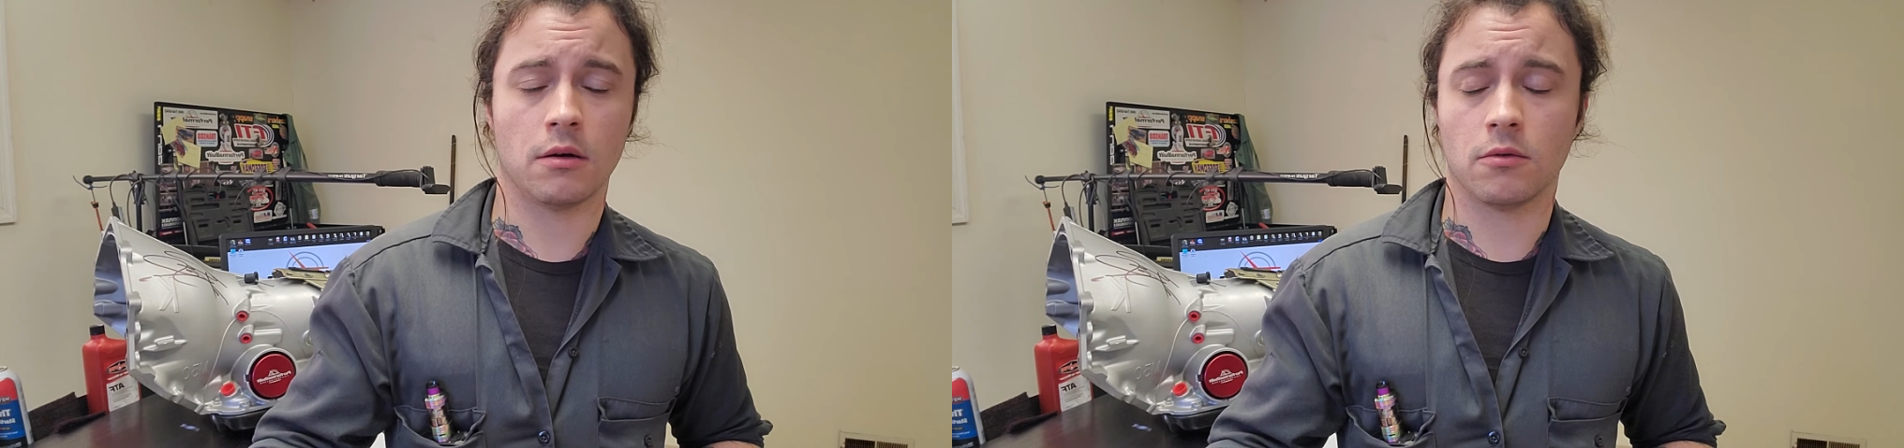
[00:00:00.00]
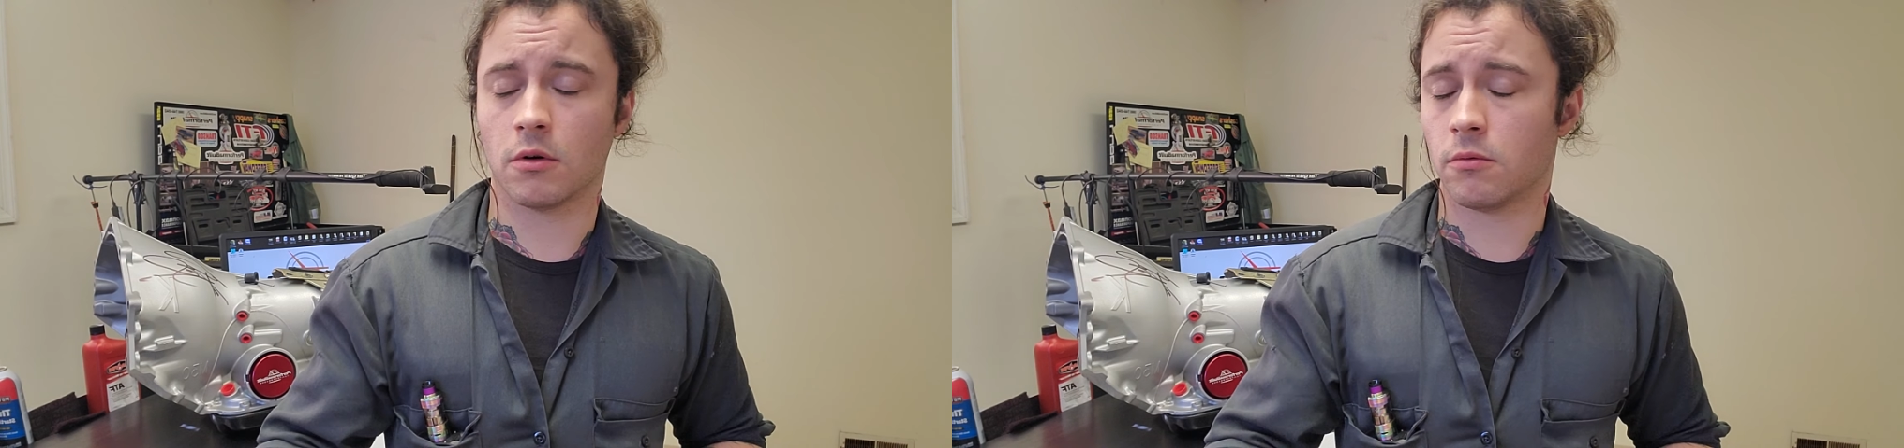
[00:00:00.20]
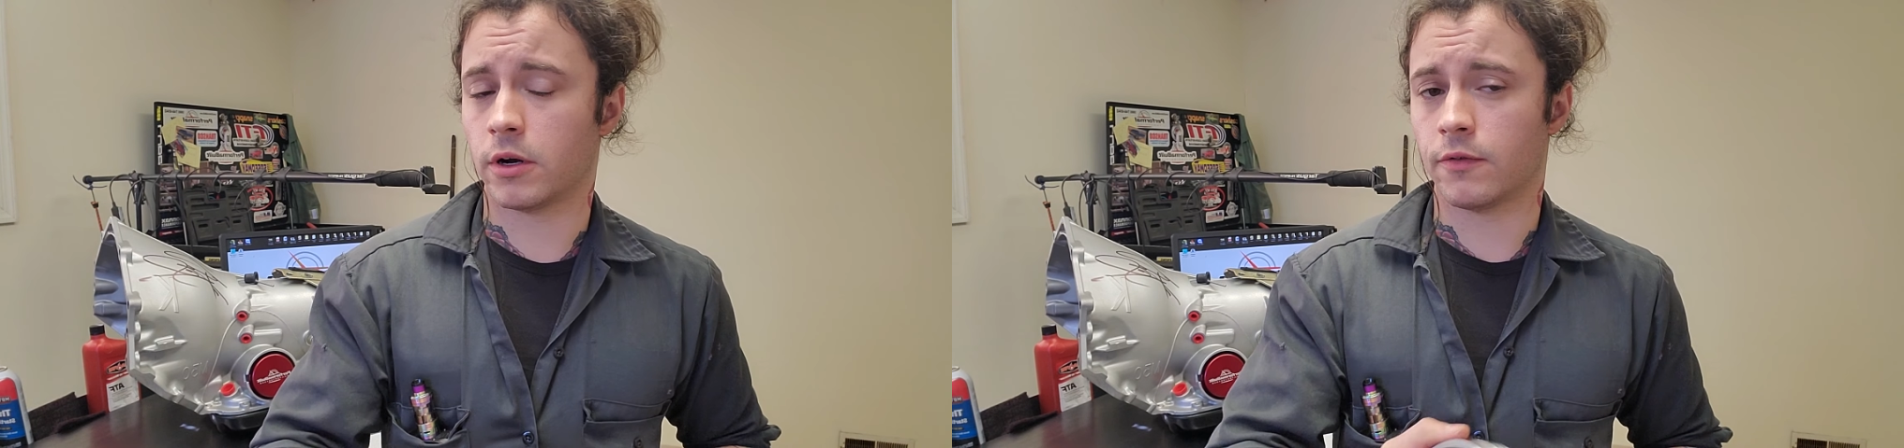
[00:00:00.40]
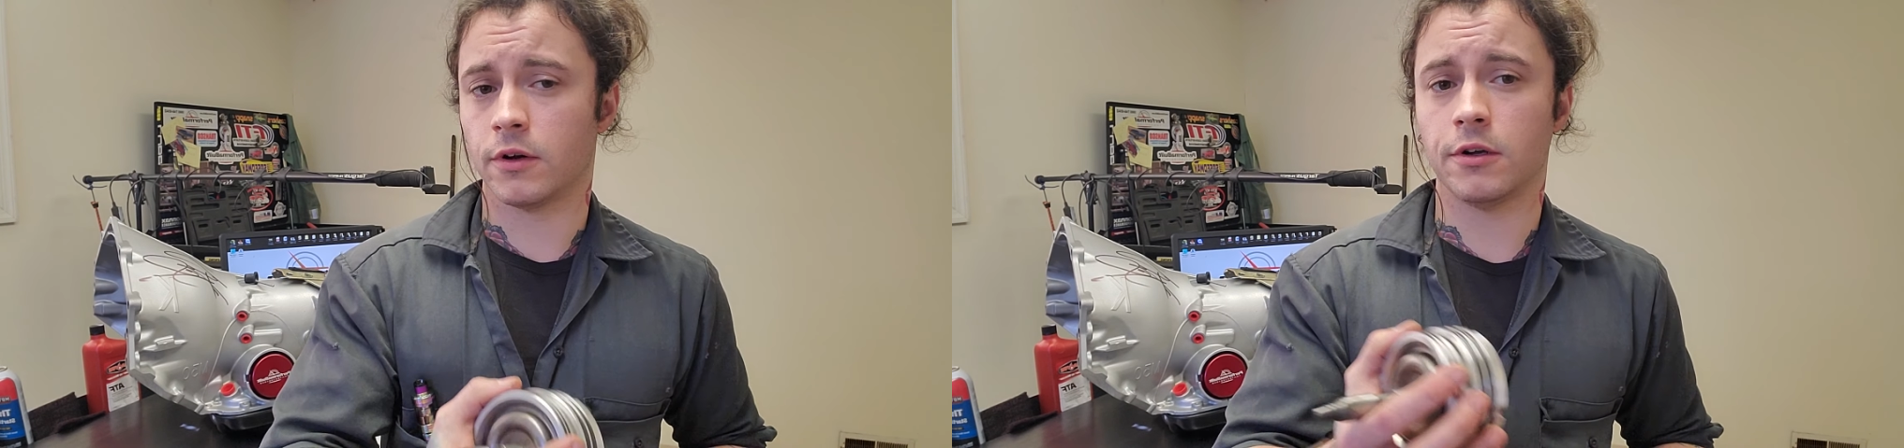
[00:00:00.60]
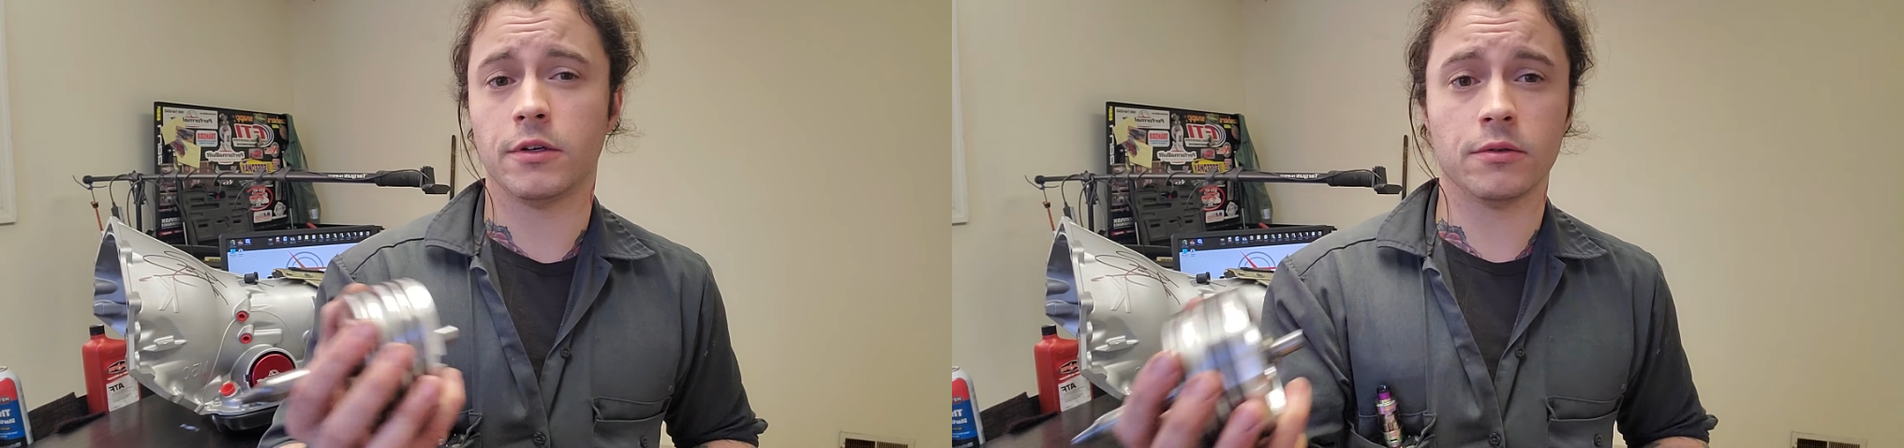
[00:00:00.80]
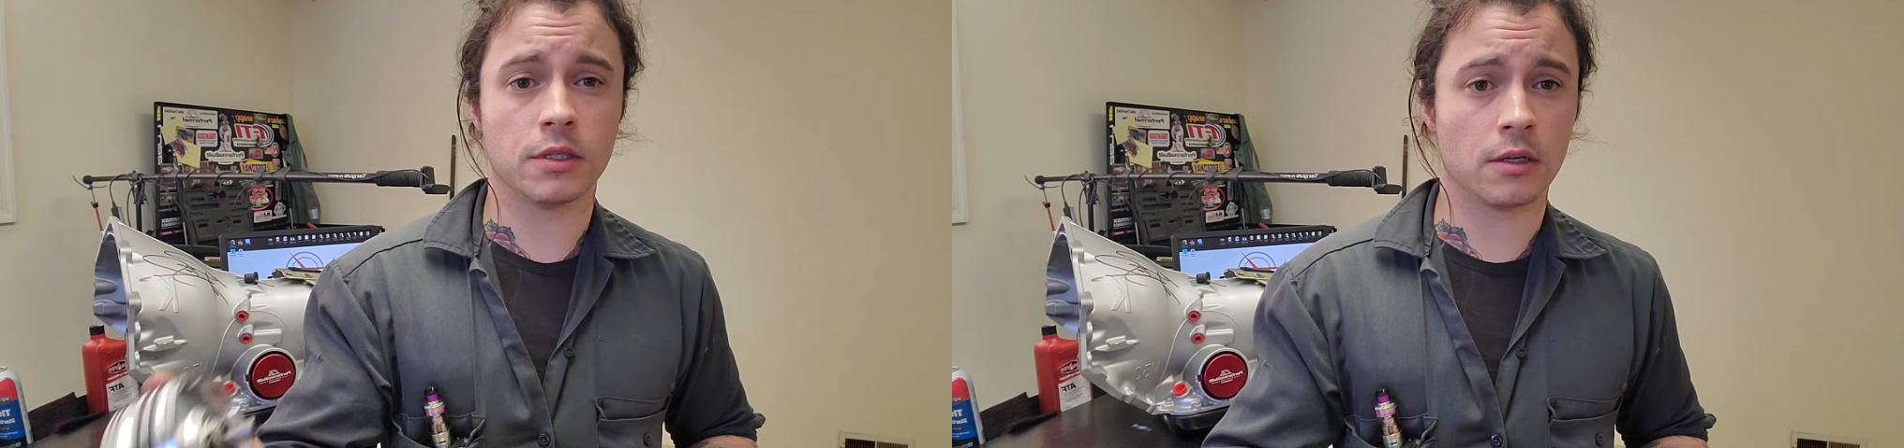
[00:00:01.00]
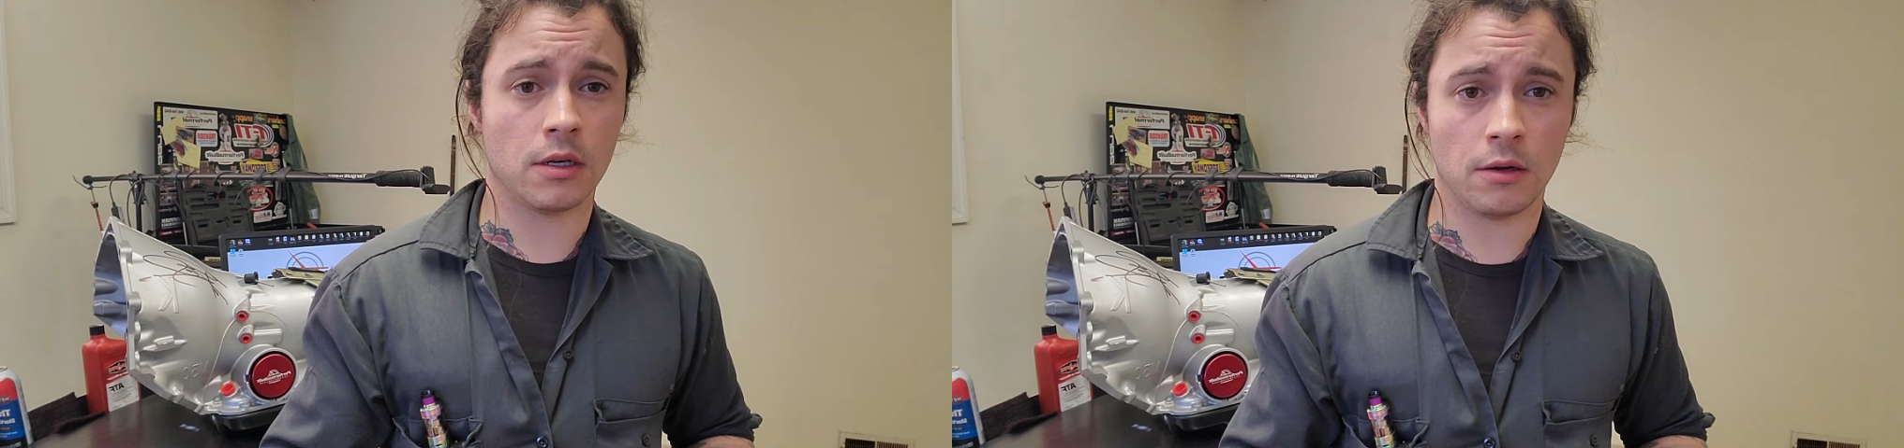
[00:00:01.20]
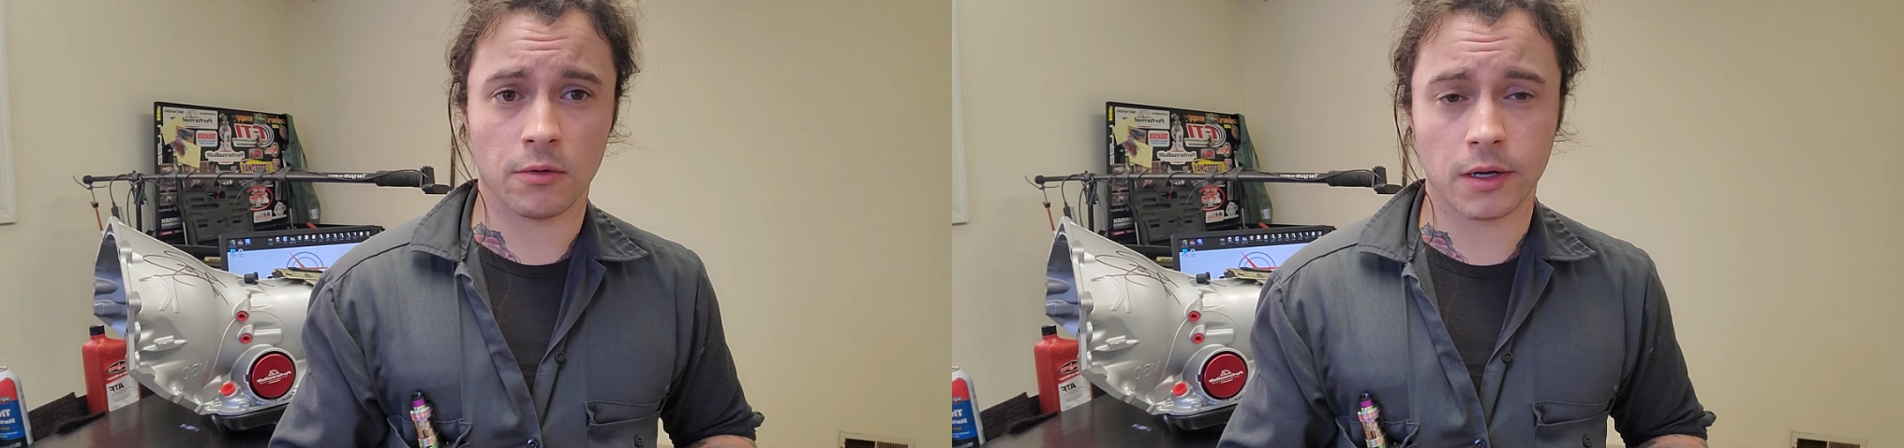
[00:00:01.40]
or whatever you're using a
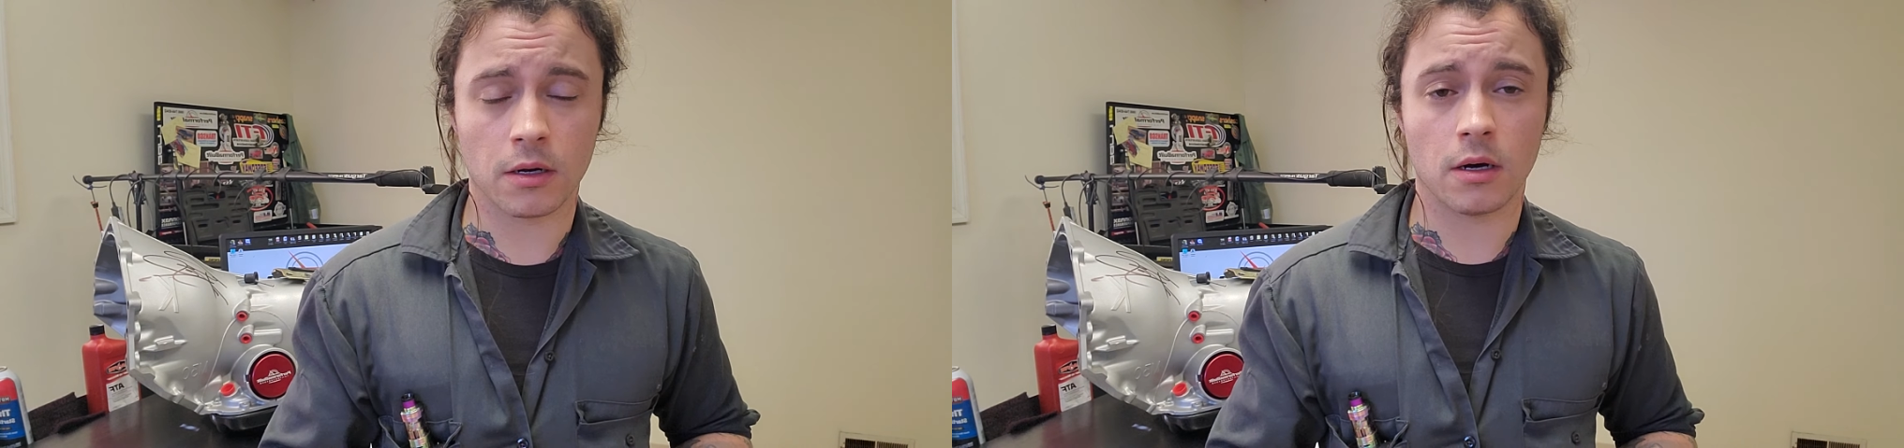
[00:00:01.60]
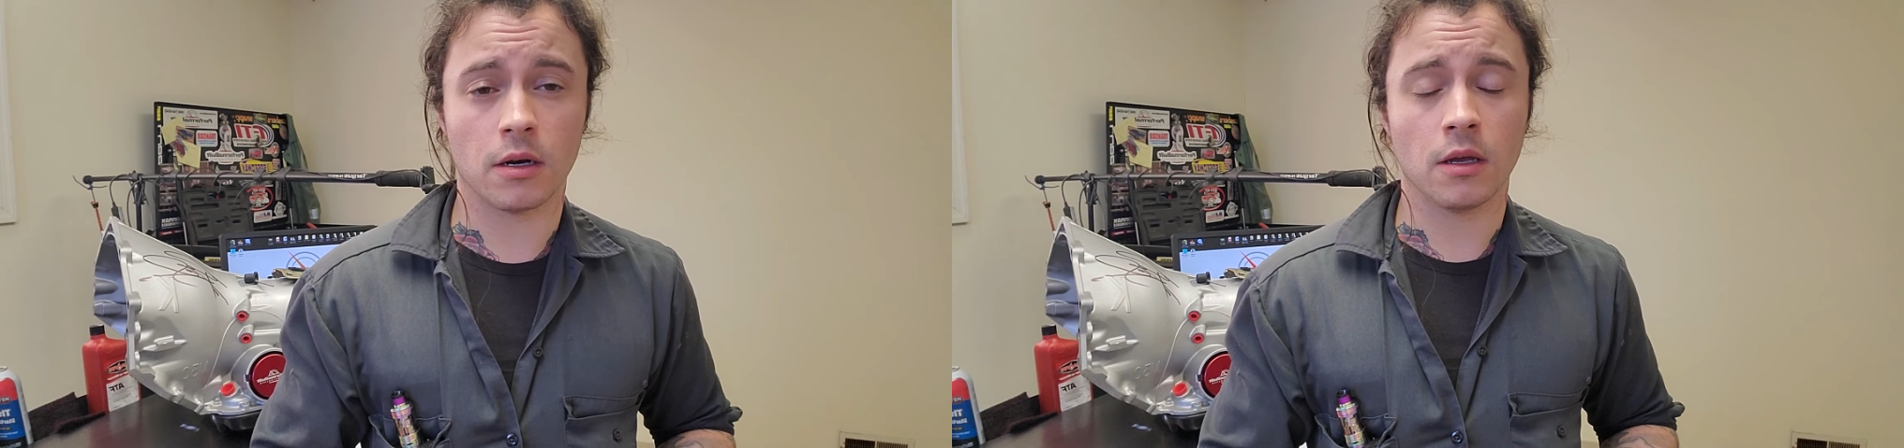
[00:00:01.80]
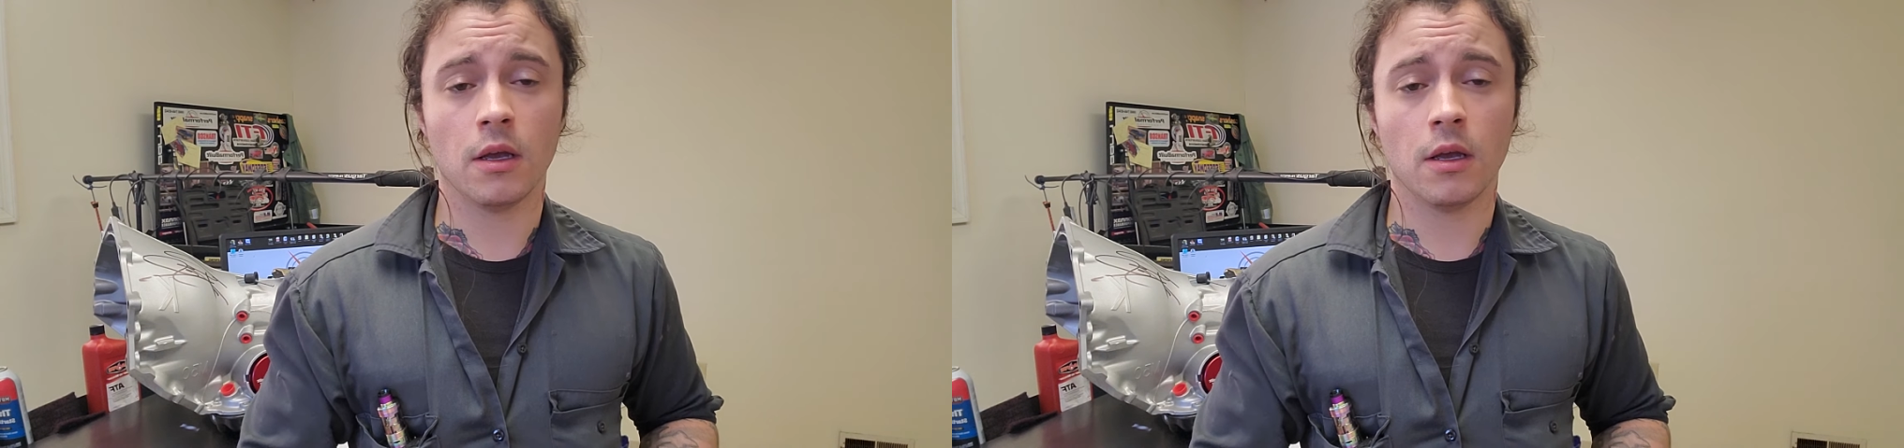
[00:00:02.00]
D-ring on.